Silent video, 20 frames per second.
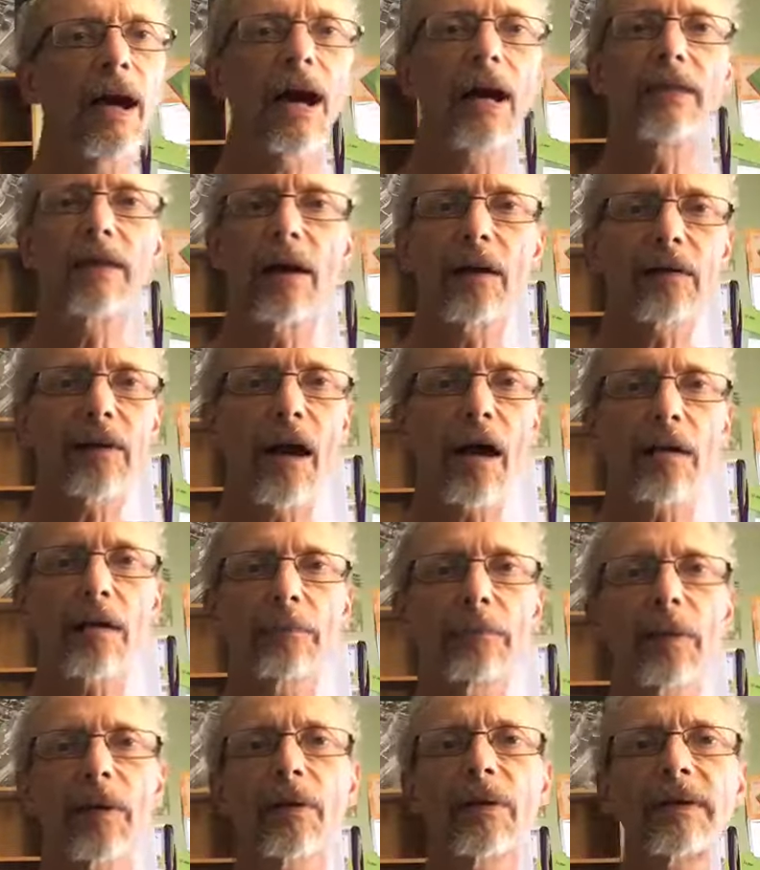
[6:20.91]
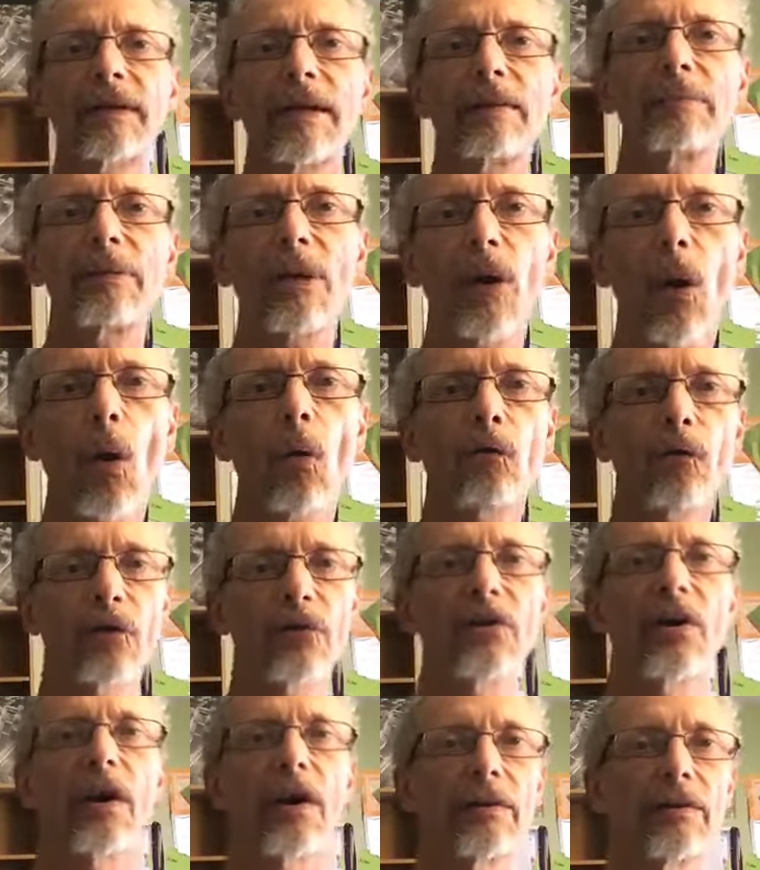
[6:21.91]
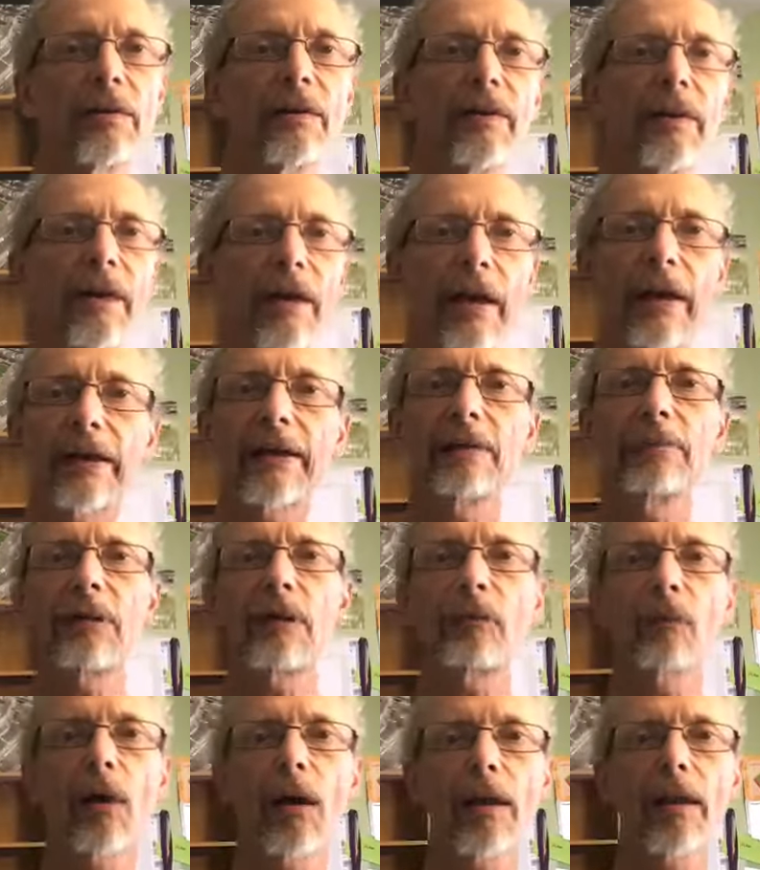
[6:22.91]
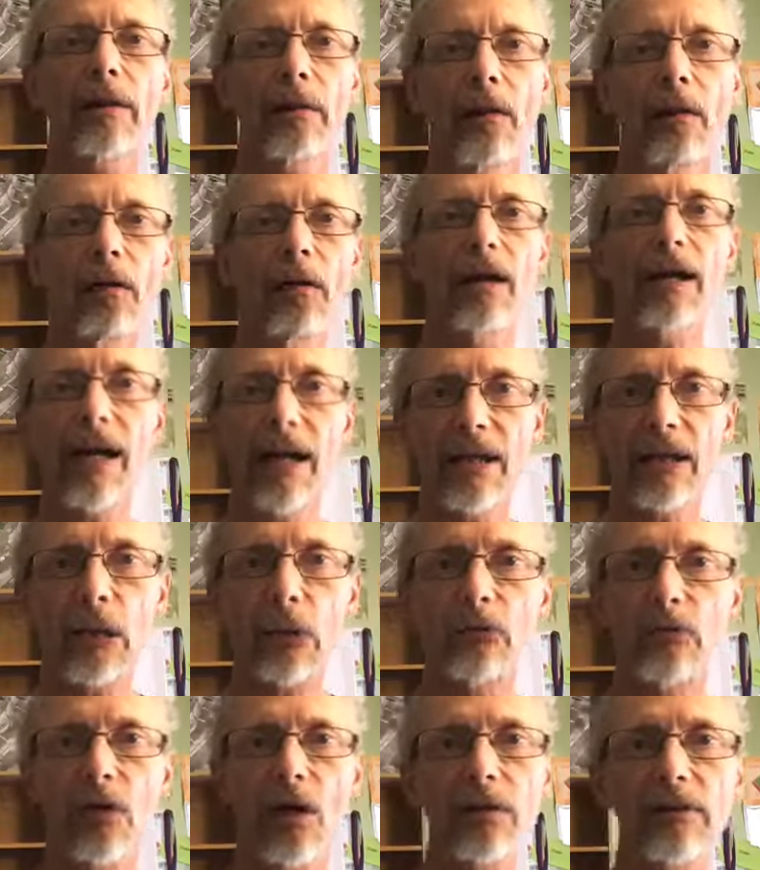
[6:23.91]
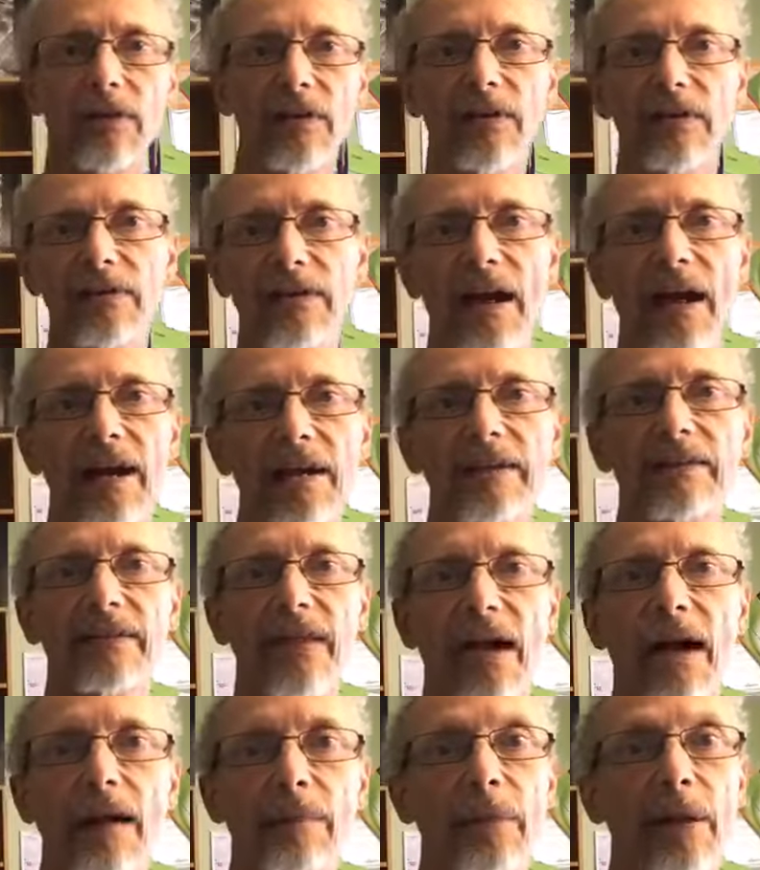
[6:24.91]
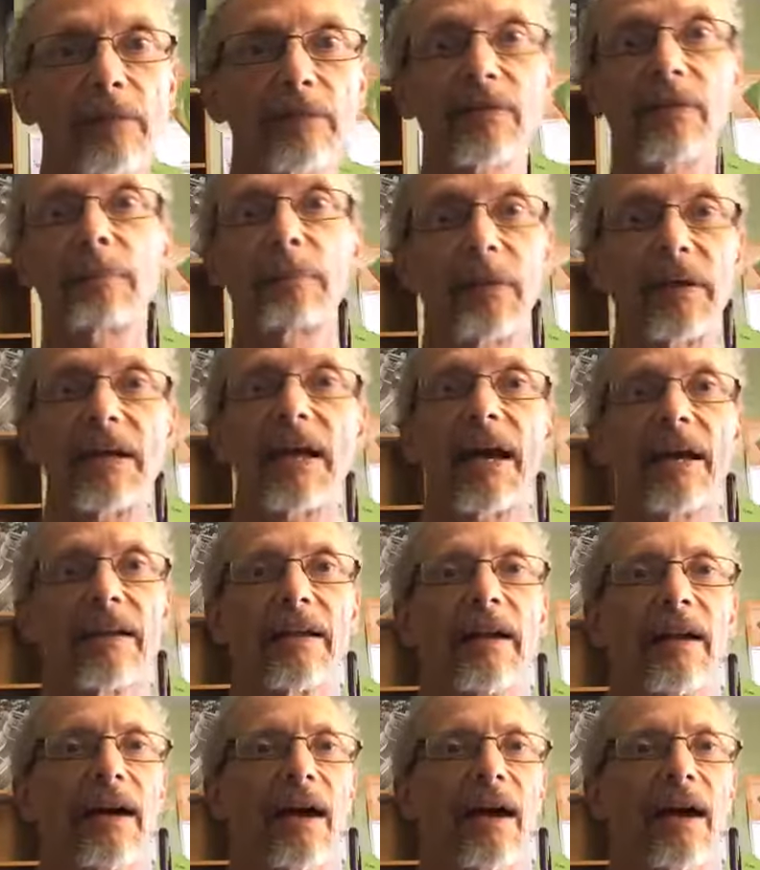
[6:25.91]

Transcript: Now accountability can be overdone. It can be where I'm like, oh, I got to go talk to this guy because I messed up again.